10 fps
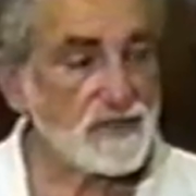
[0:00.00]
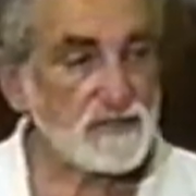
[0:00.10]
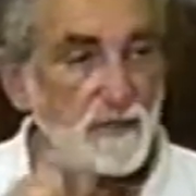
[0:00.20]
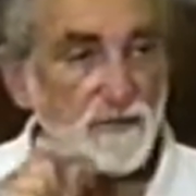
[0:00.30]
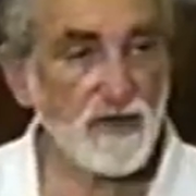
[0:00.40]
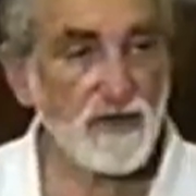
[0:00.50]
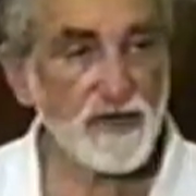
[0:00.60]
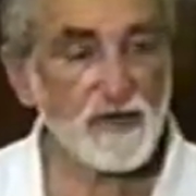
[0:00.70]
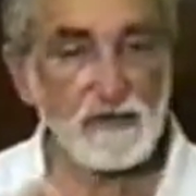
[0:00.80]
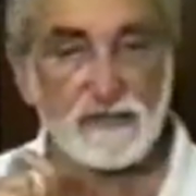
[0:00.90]
is
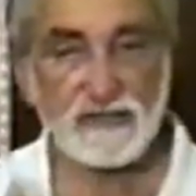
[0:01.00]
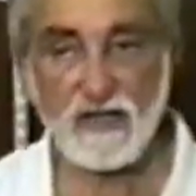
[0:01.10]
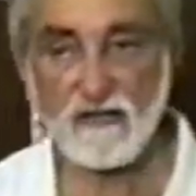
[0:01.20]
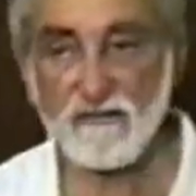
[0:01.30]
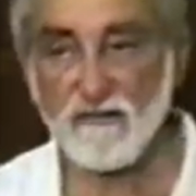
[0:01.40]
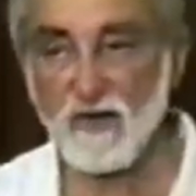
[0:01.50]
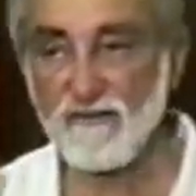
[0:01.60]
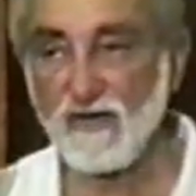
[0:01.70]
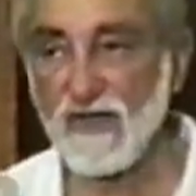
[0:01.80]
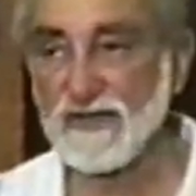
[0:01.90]
preparing himself for
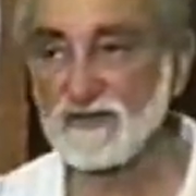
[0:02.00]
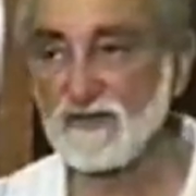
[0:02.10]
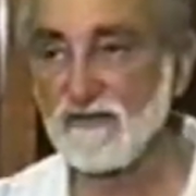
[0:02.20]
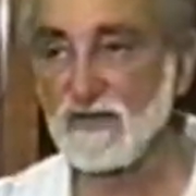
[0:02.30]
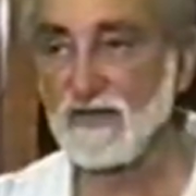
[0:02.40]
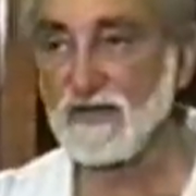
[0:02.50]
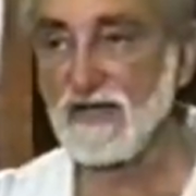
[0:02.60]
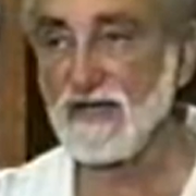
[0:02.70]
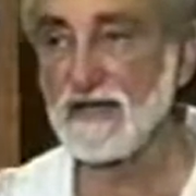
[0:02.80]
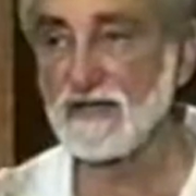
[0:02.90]
philosophy
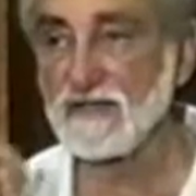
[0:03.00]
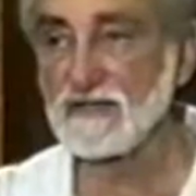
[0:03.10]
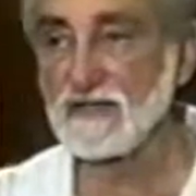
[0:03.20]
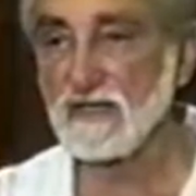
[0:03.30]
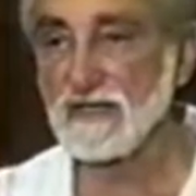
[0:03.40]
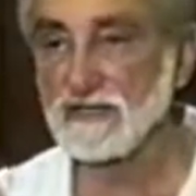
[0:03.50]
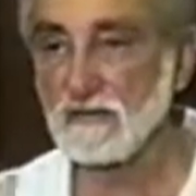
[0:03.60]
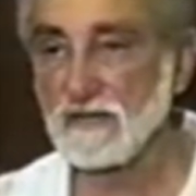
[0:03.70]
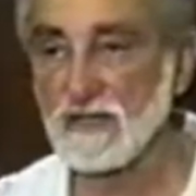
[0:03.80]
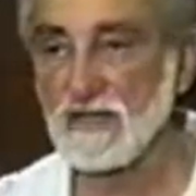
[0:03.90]
and
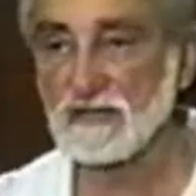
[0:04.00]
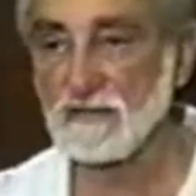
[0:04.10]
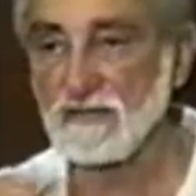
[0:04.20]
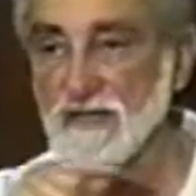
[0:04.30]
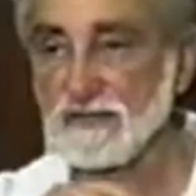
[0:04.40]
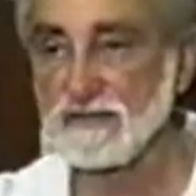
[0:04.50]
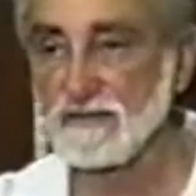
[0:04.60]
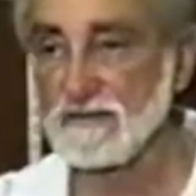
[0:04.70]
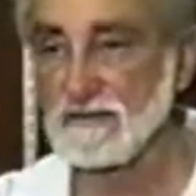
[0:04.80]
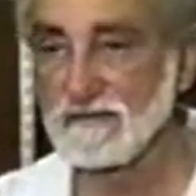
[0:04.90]
intellectual contemplation.